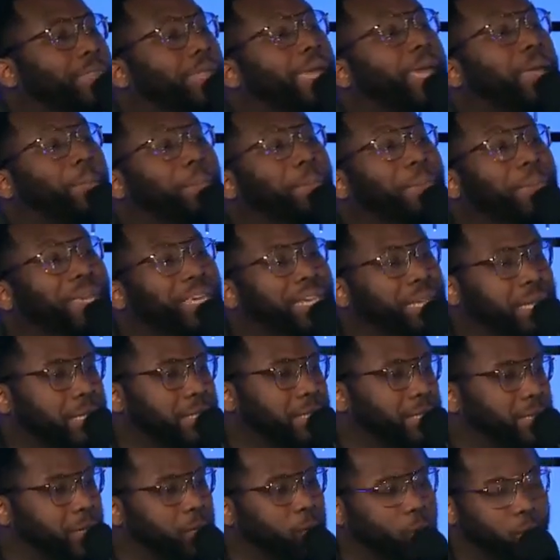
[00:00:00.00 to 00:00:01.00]
that
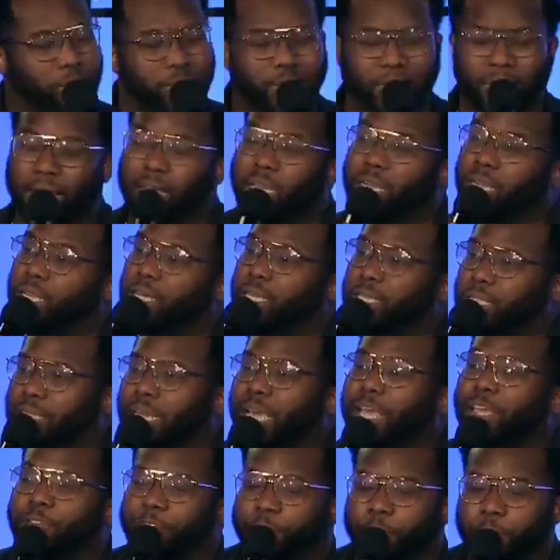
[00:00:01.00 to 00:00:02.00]
means and what that looks
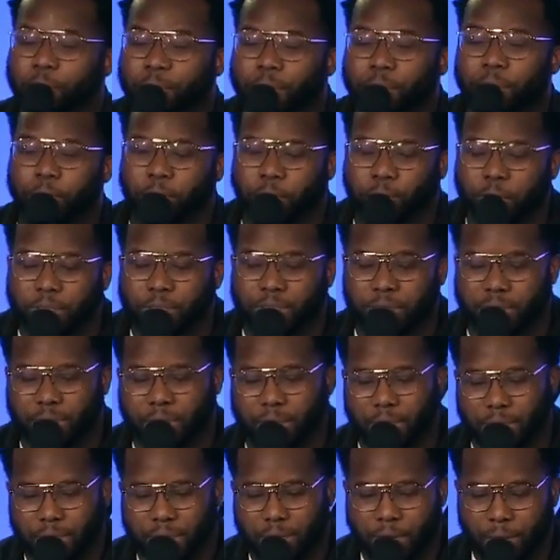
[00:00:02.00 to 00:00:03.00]
like for me
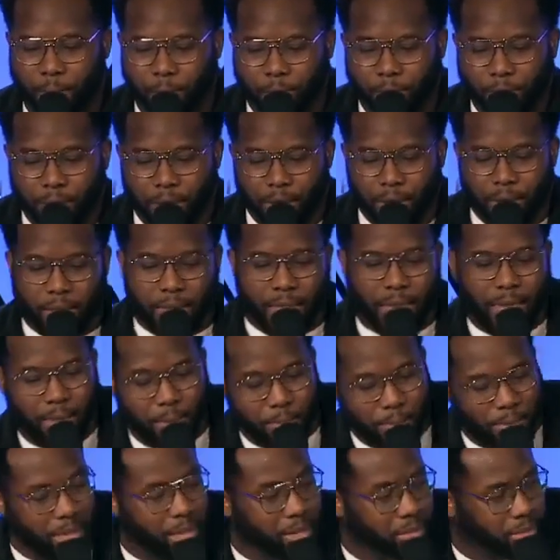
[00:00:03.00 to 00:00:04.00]
personally.
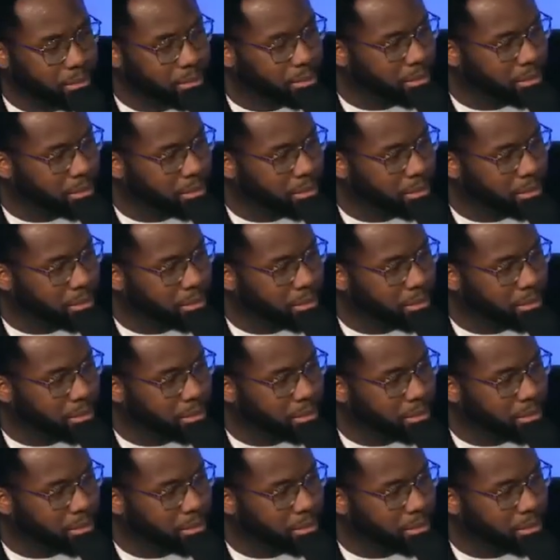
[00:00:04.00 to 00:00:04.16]
Amen.